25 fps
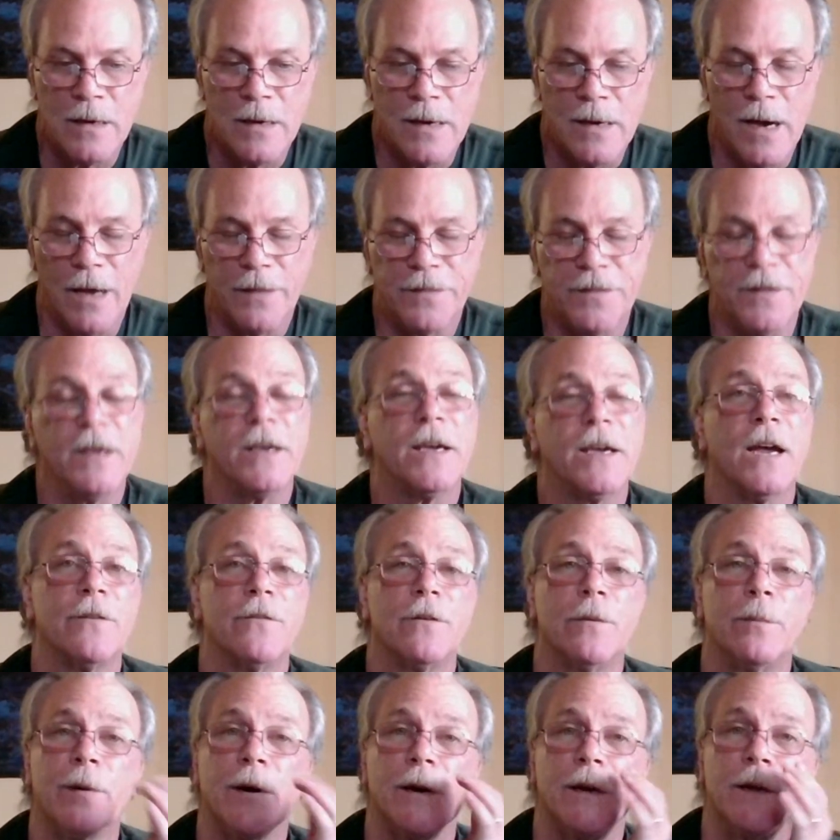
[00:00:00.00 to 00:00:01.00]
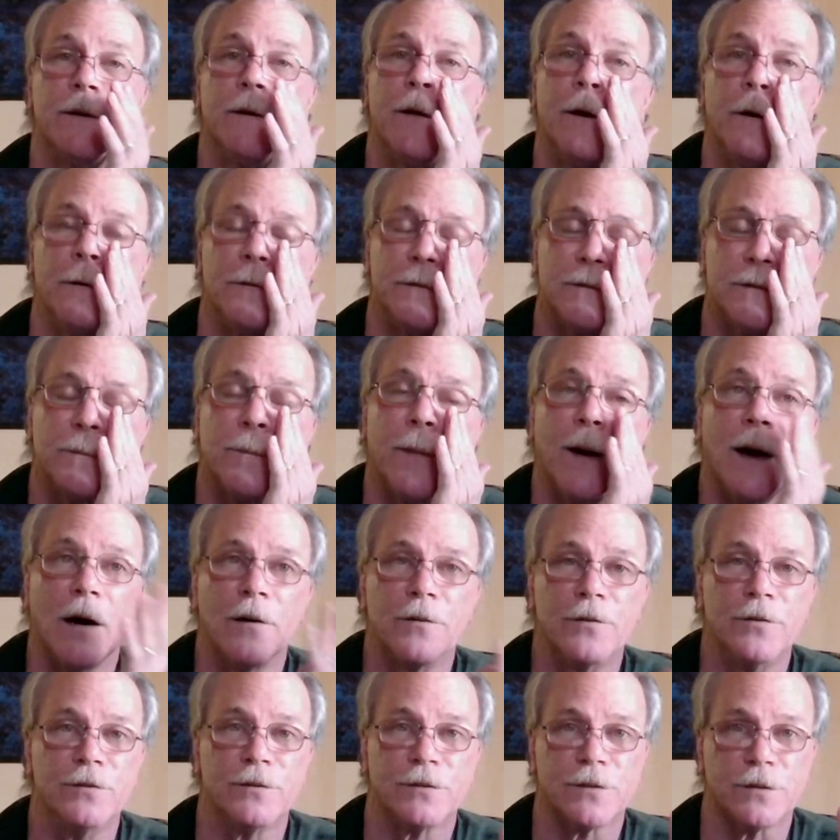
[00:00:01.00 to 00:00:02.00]
I think everybody knows
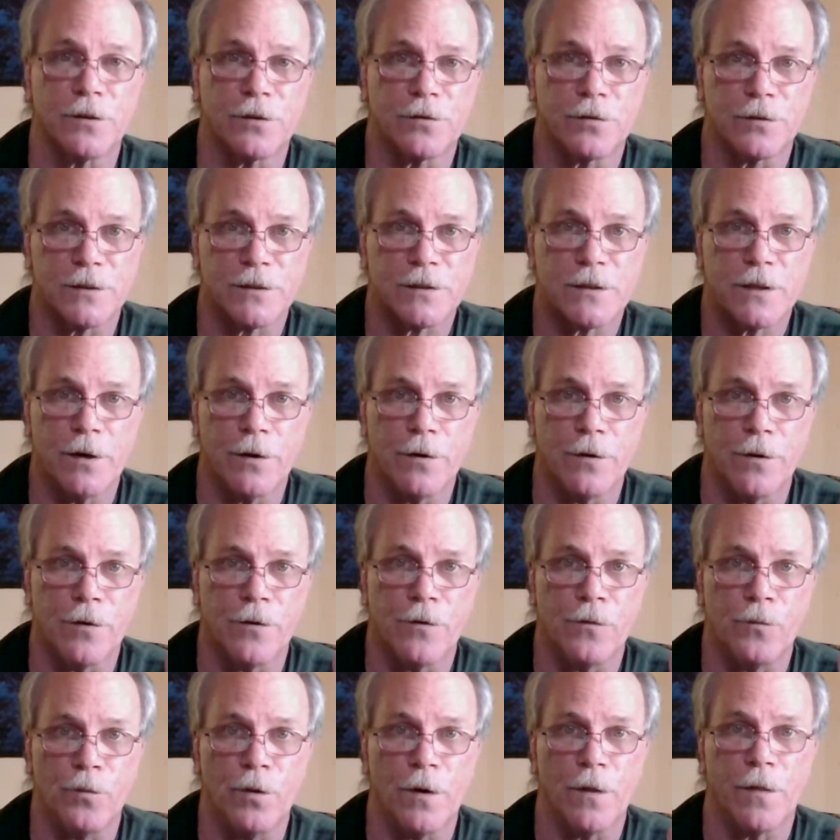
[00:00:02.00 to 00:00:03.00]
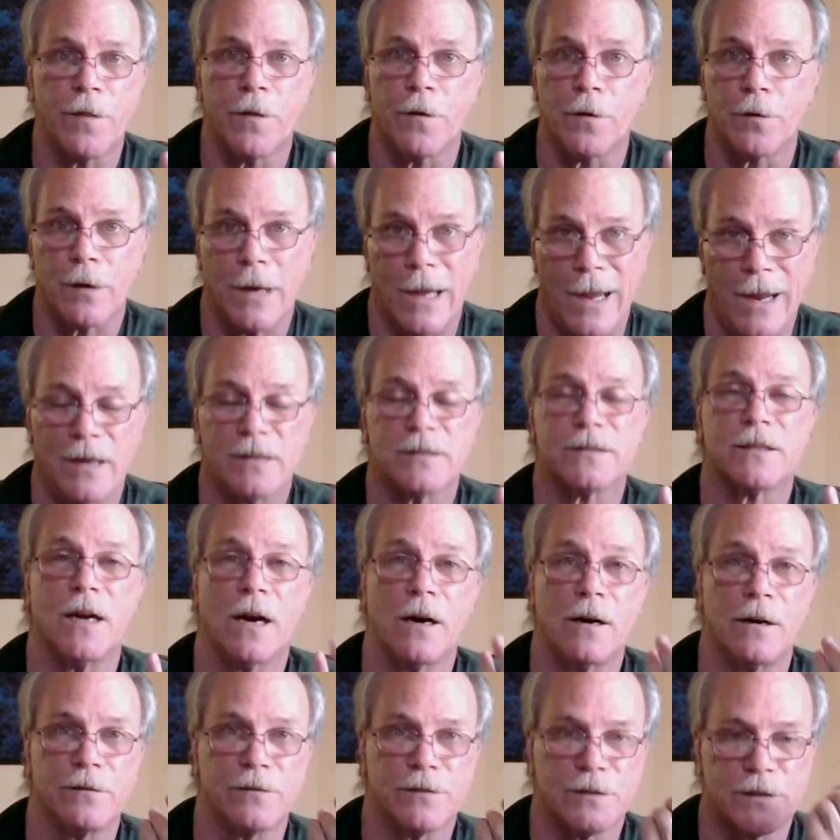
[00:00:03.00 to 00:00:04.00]
about using Crisco with their cast
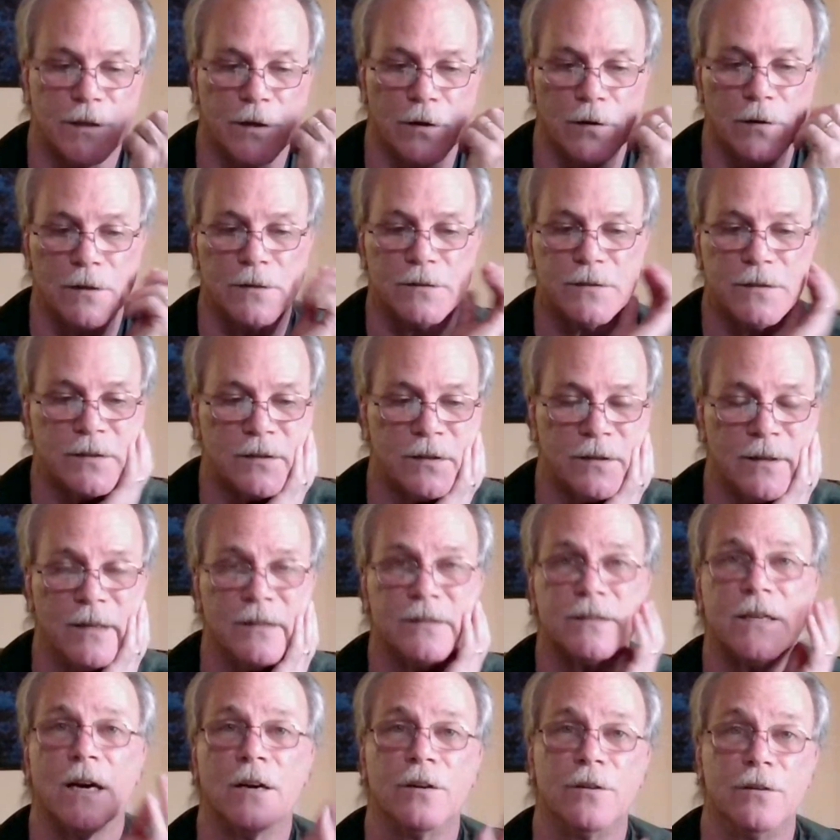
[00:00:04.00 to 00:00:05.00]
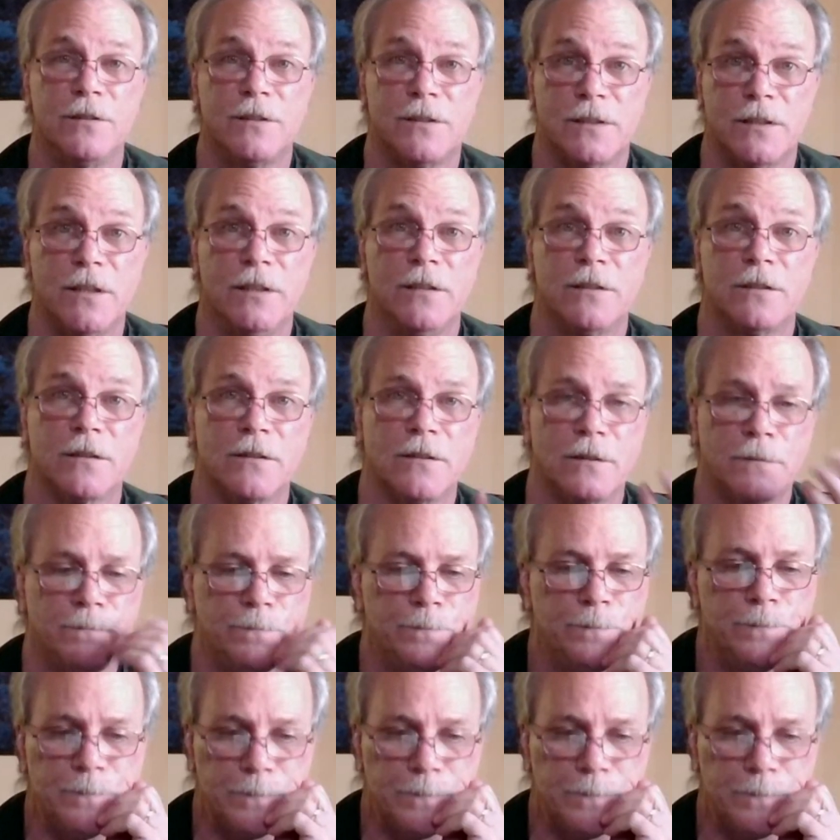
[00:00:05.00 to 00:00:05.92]
iron skillets. That's how you season them.